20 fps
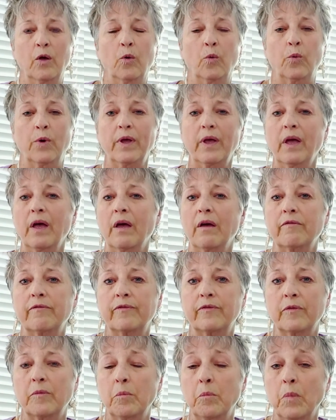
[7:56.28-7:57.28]
We
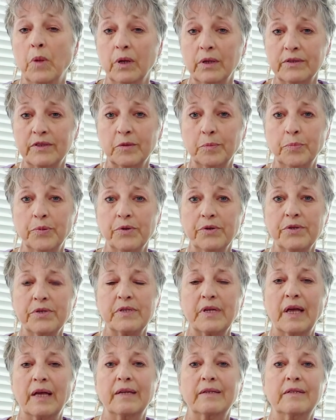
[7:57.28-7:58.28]
have multiple
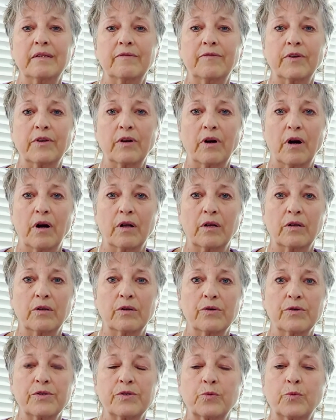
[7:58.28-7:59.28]
scientific
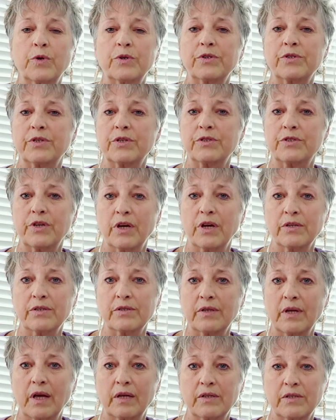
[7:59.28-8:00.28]
articles which
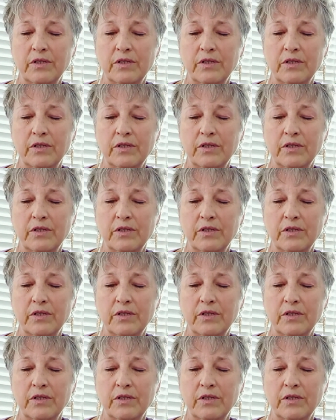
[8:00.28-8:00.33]
suggest that